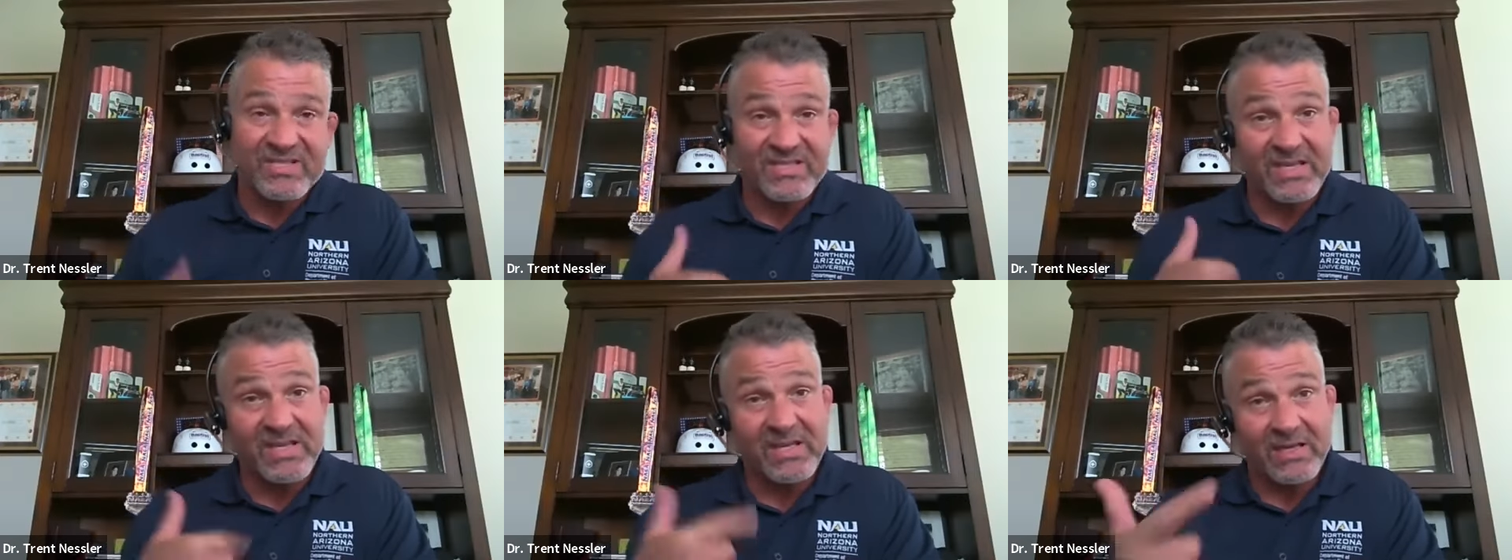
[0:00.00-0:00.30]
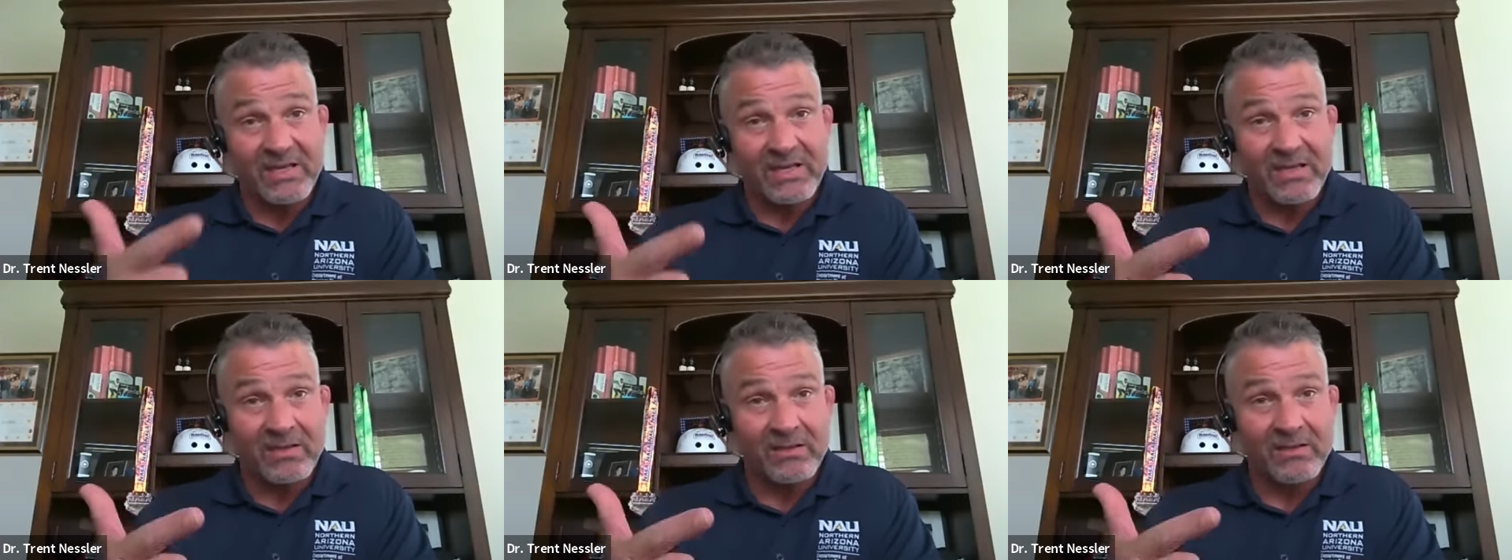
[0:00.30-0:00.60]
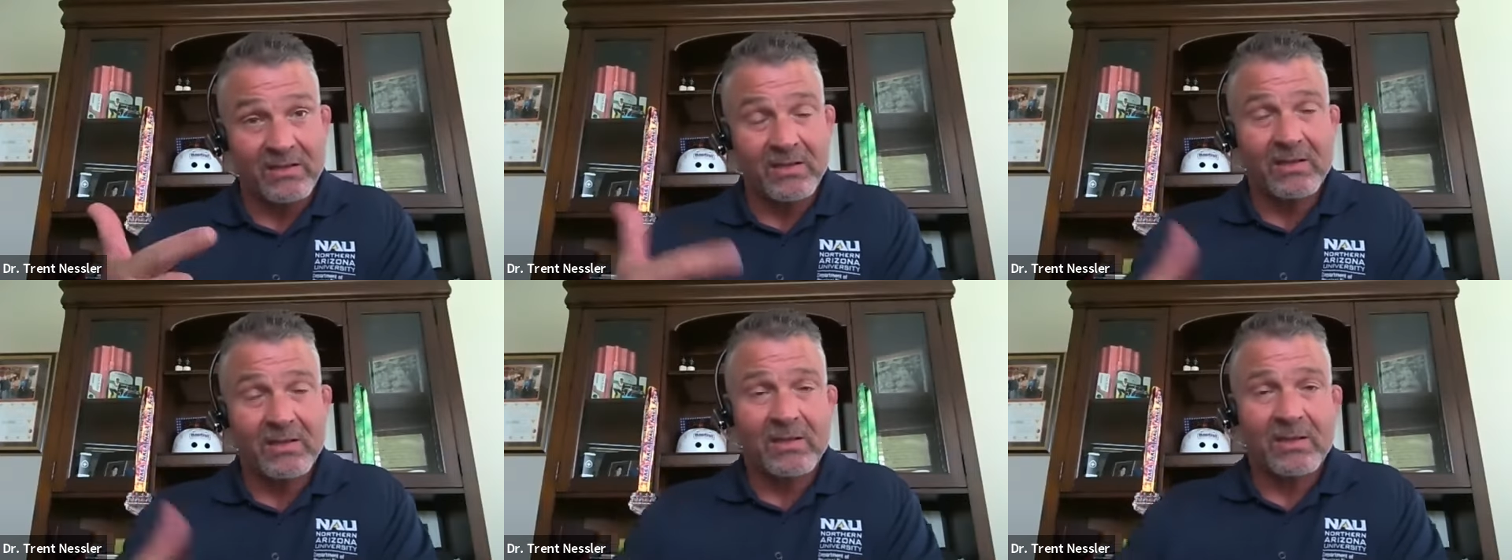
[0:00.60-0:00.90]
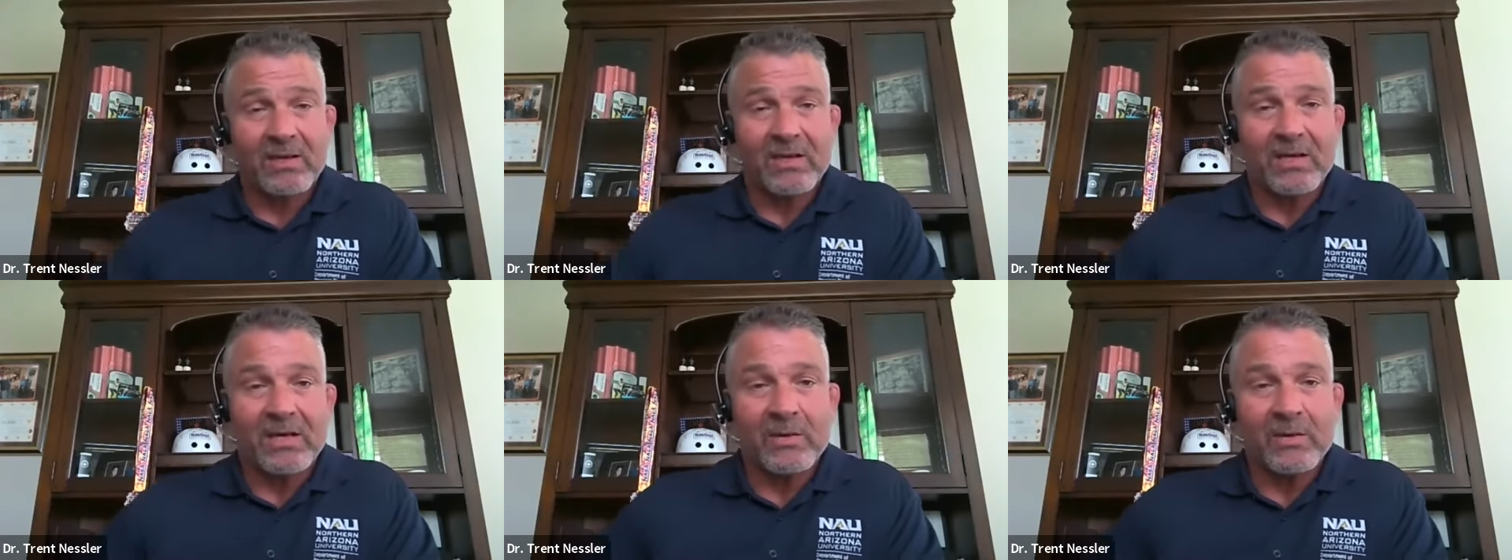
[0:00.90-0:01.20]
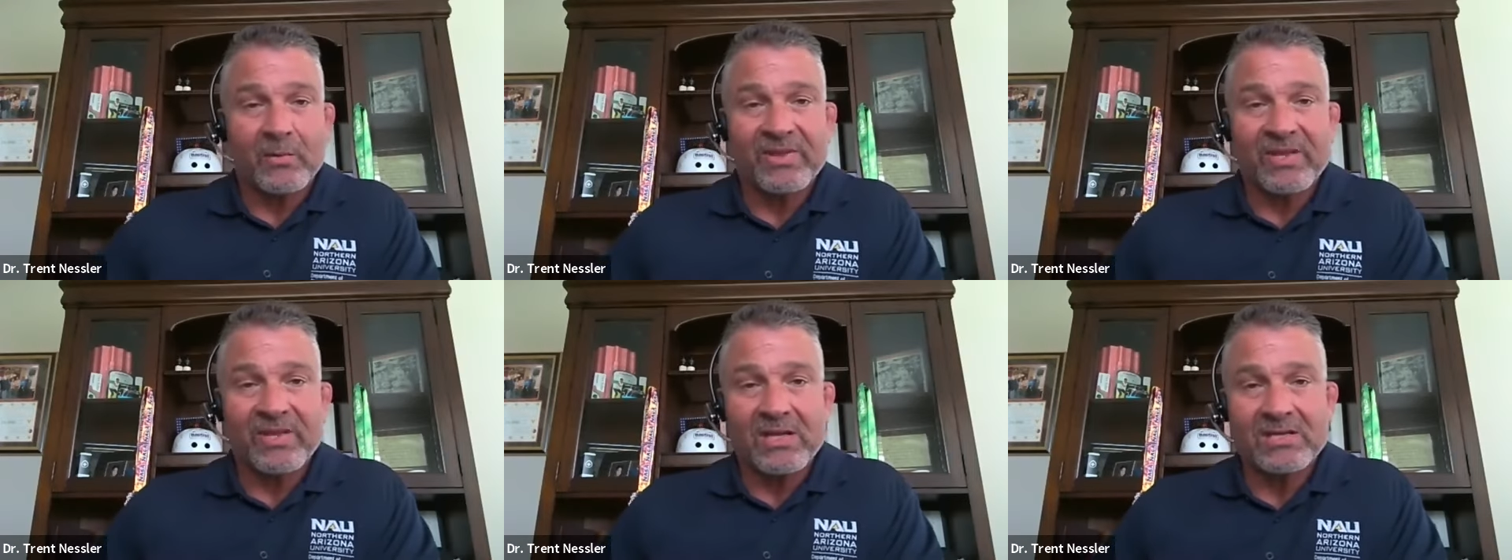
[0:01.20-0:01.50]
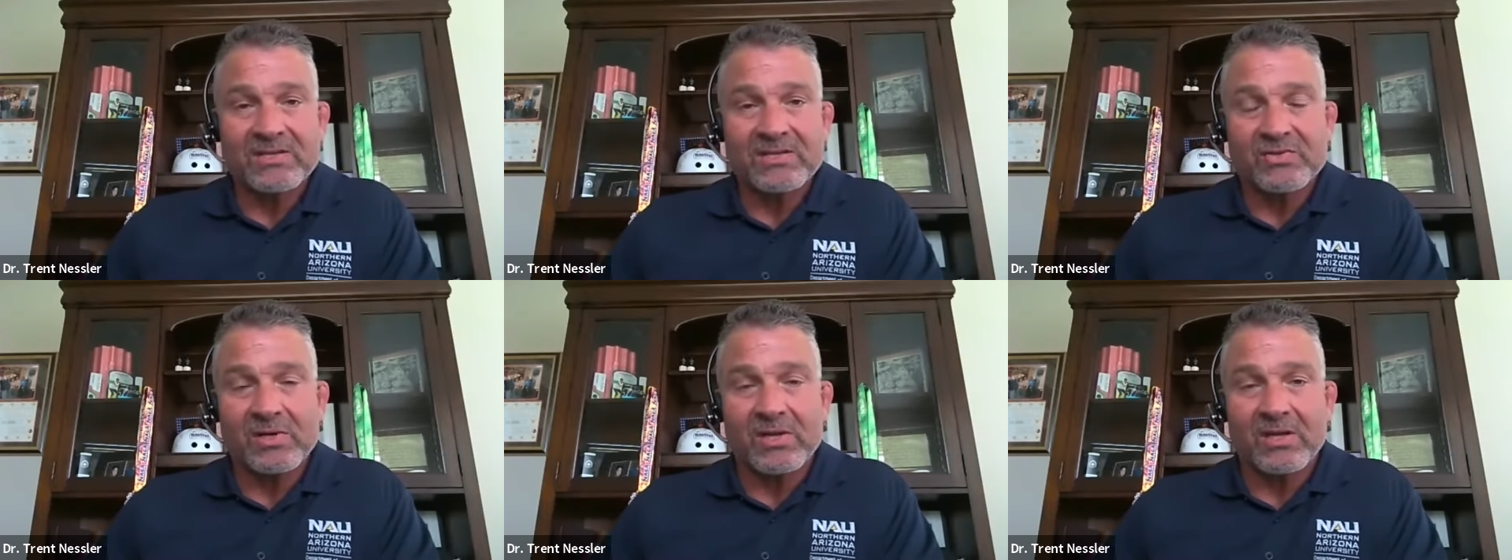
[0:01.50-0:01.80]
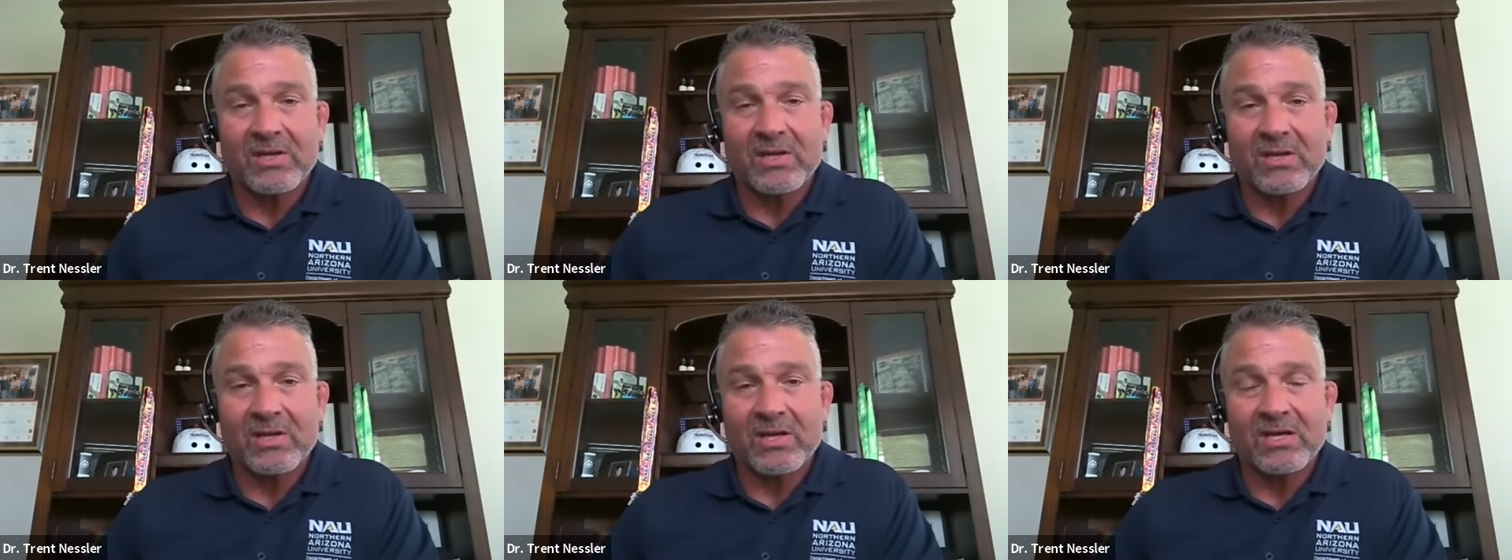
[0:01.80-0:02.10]
seeing uh, with a history
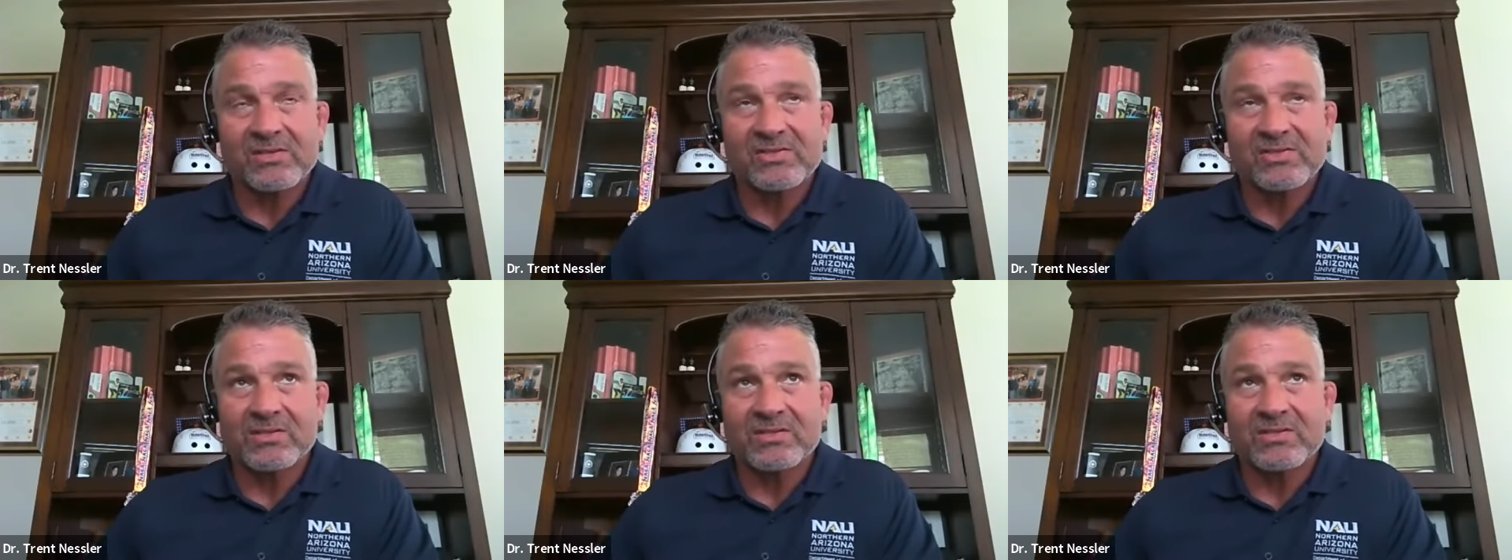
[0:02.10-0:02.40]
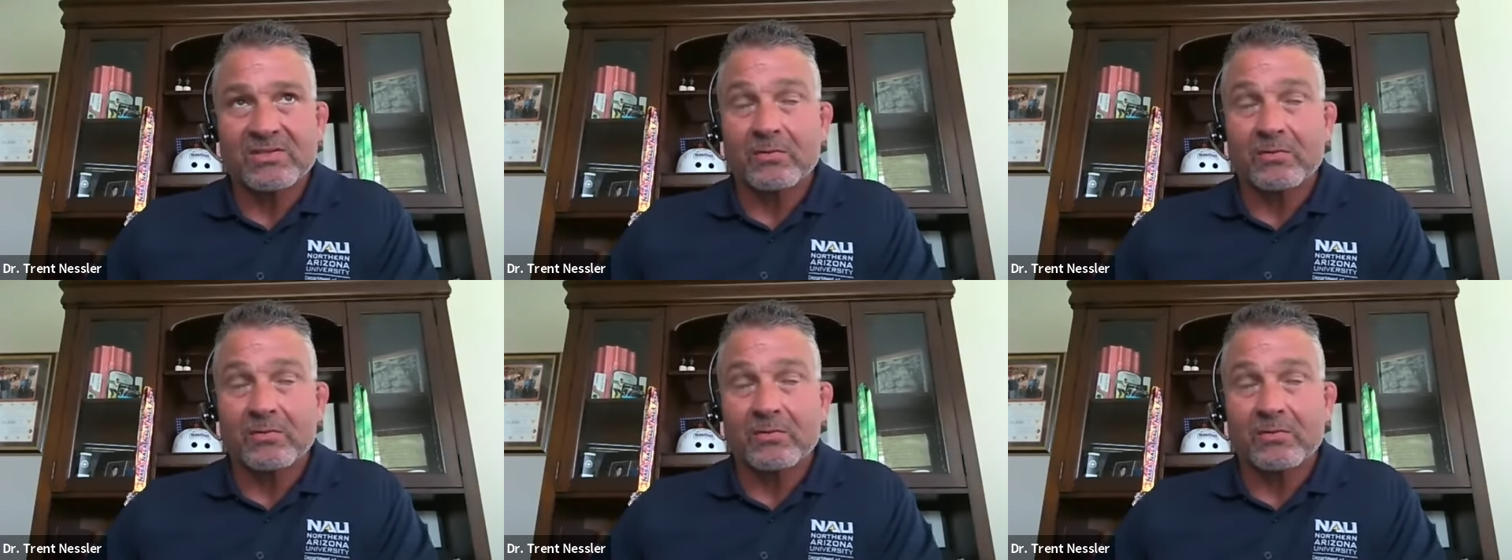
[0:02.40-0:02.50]
of concussion.